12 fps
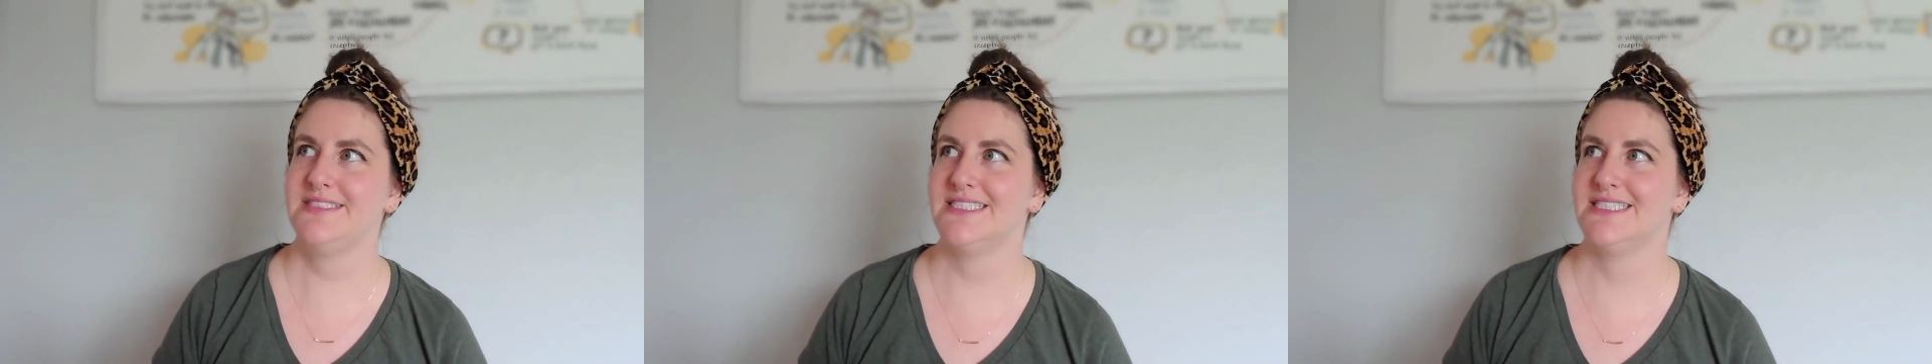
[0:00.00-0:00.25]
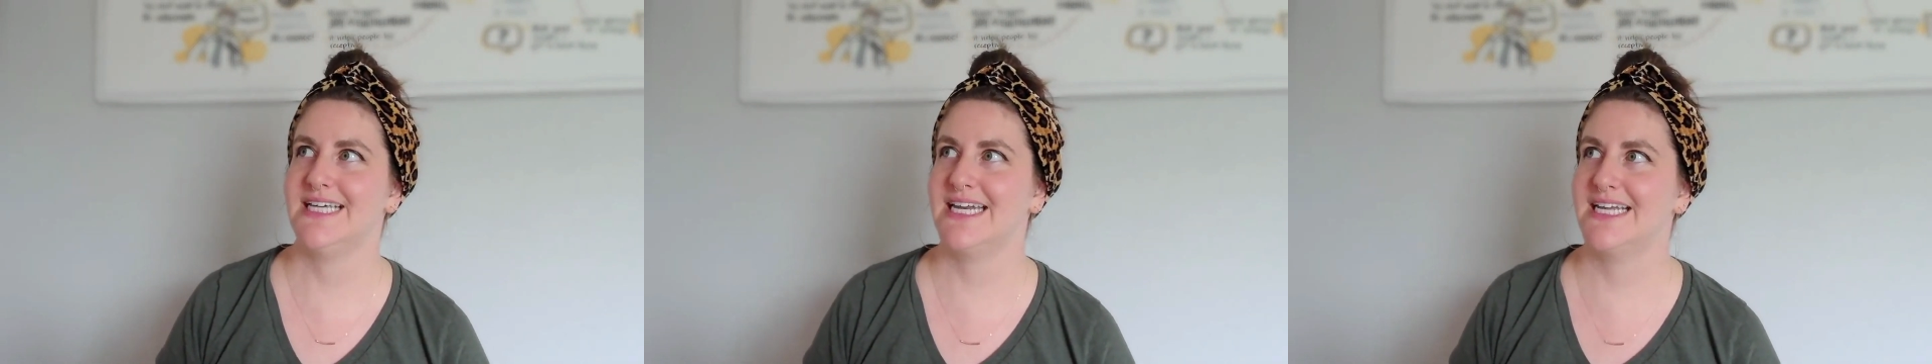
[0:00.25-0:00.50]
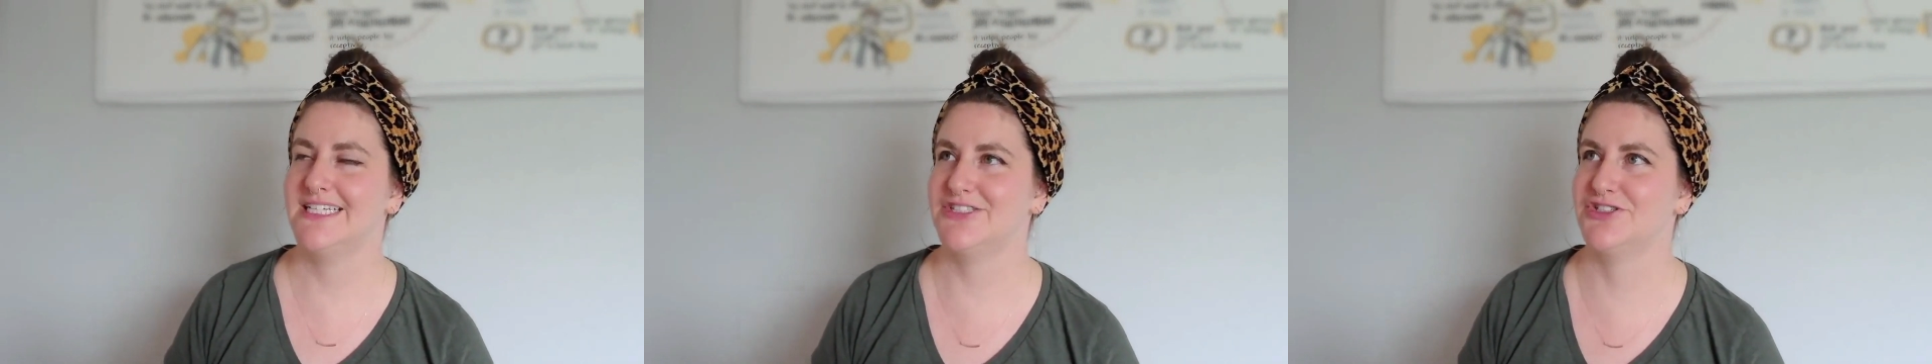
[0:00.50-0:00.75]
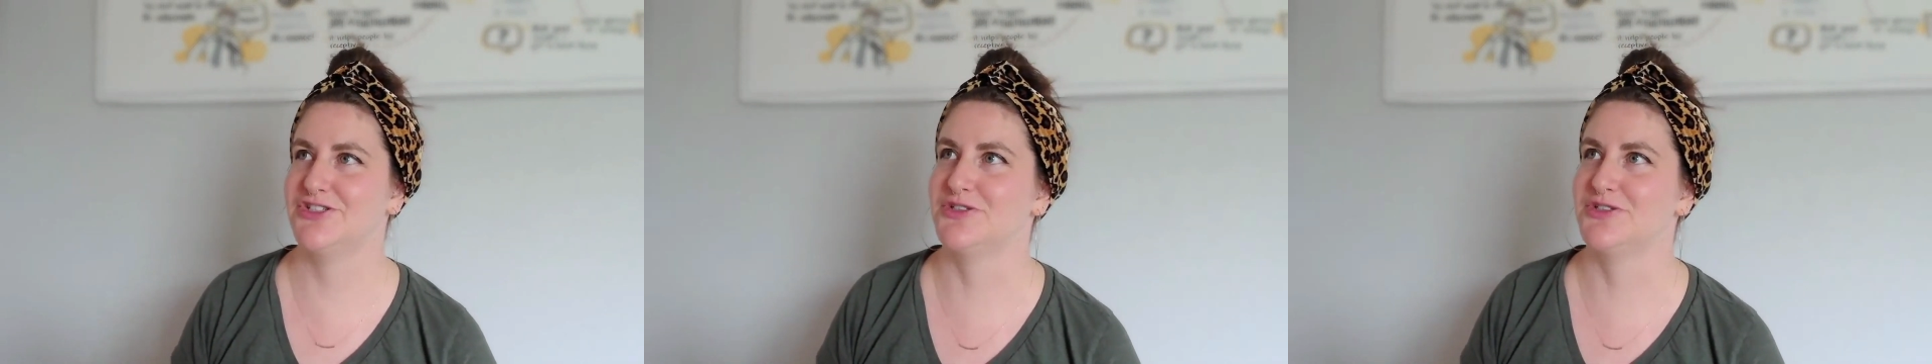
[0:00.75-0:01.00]
getting
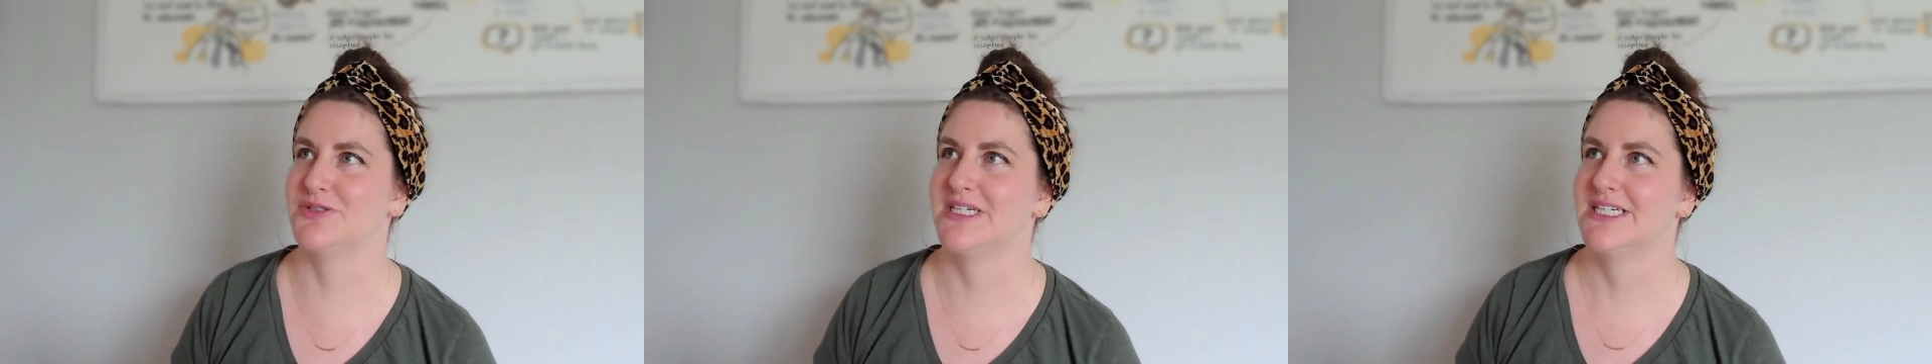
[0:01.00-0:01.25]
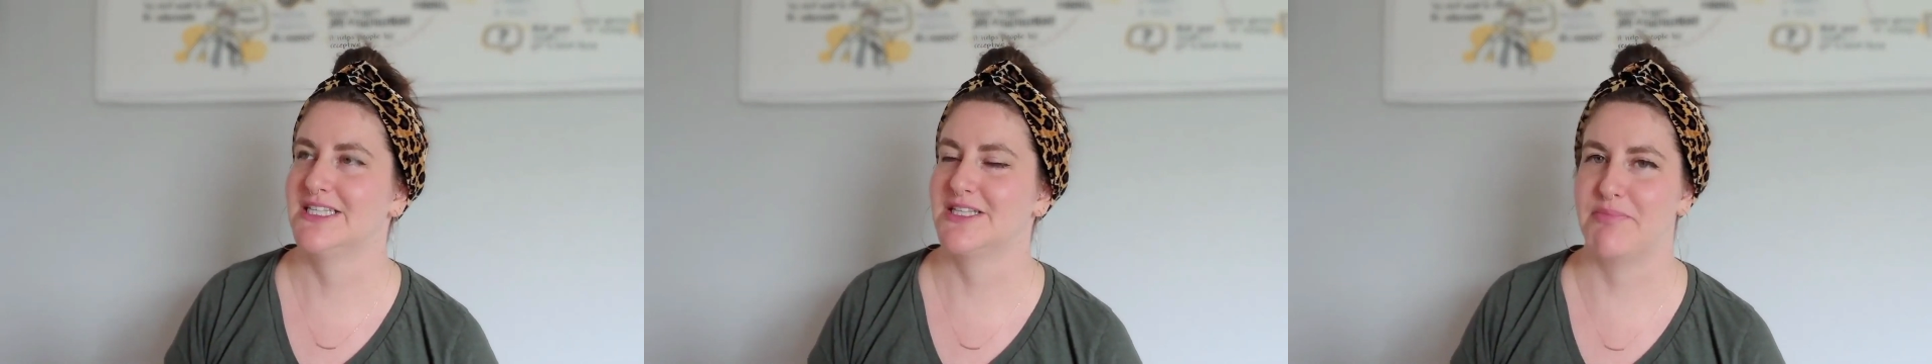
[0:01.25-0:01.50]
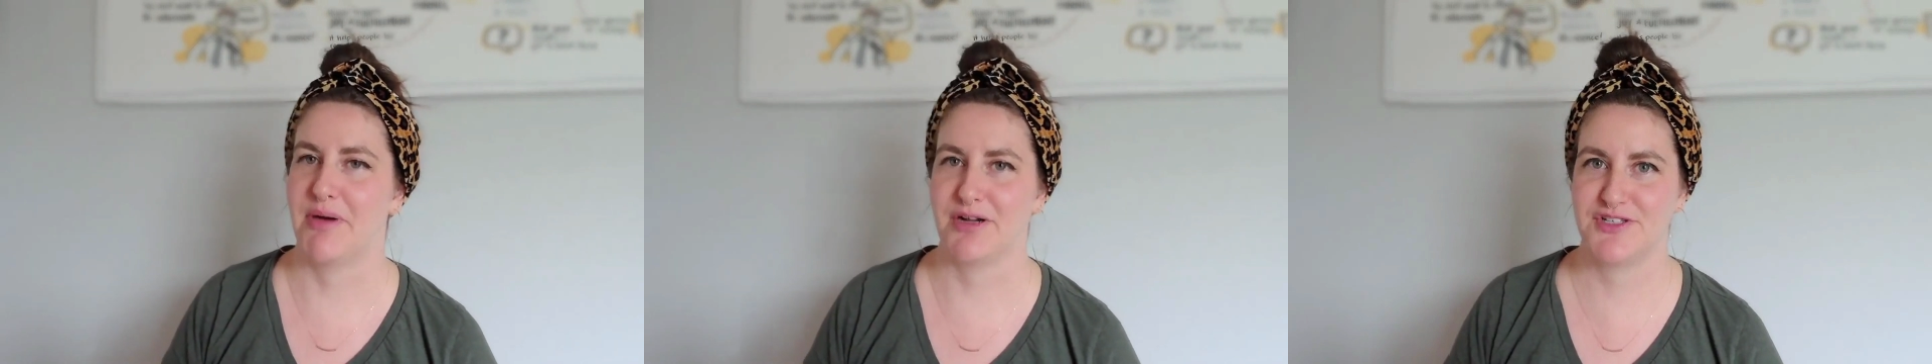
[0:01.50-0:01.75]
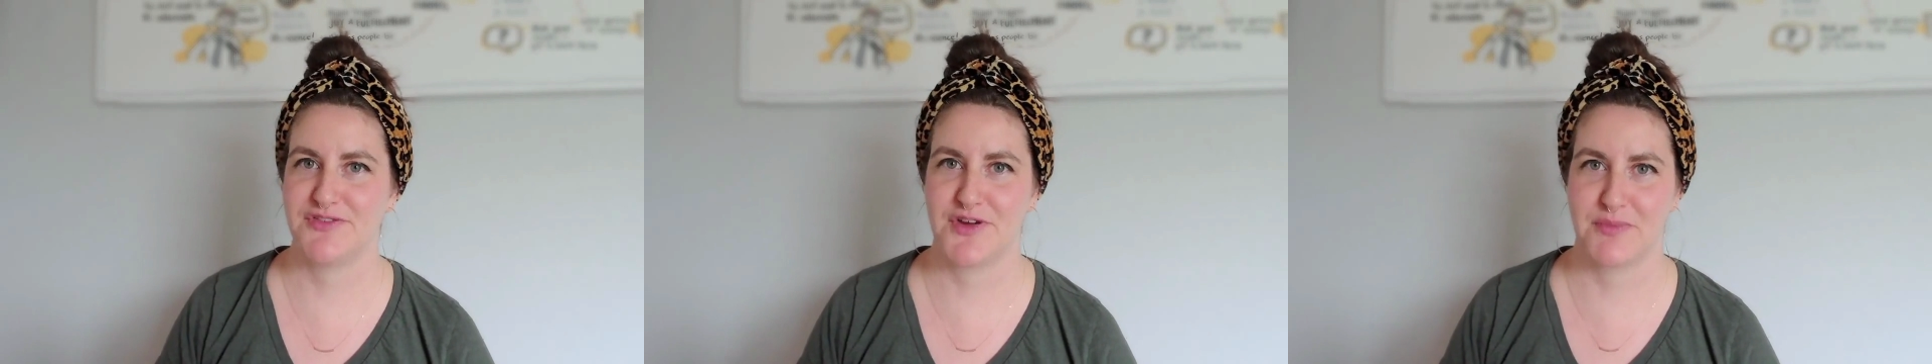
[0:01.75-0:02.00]
into the
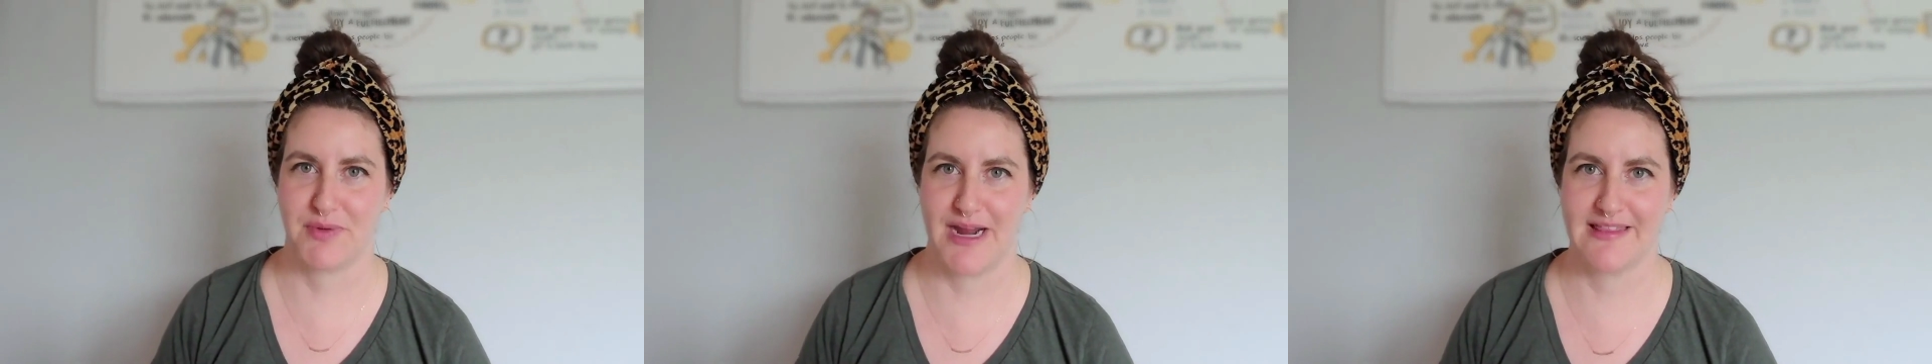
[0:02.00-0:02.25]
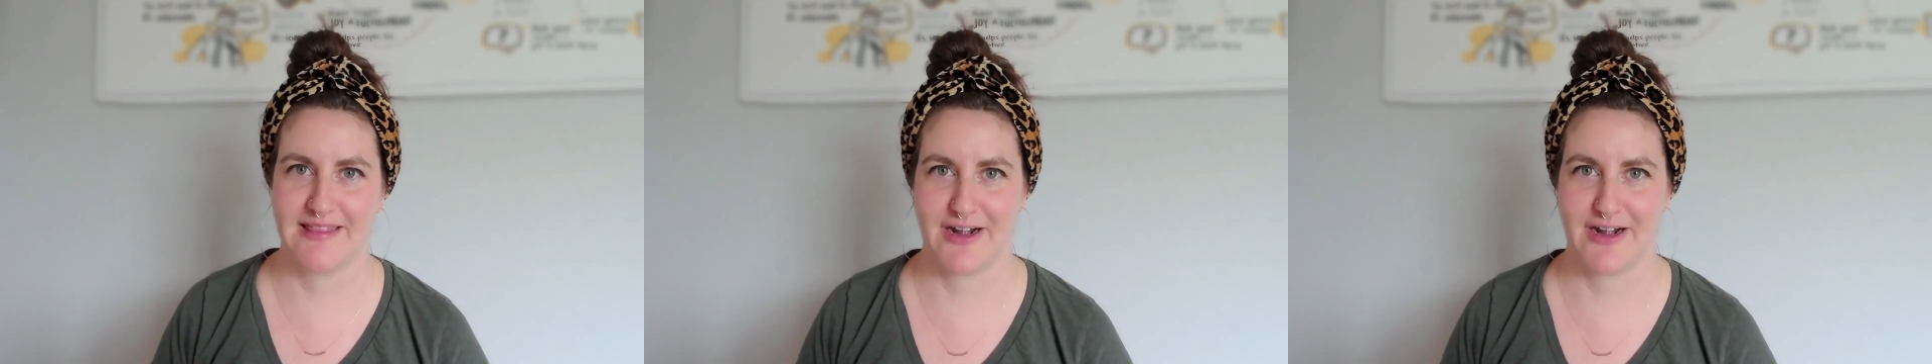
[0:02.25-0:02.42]
parts of your brain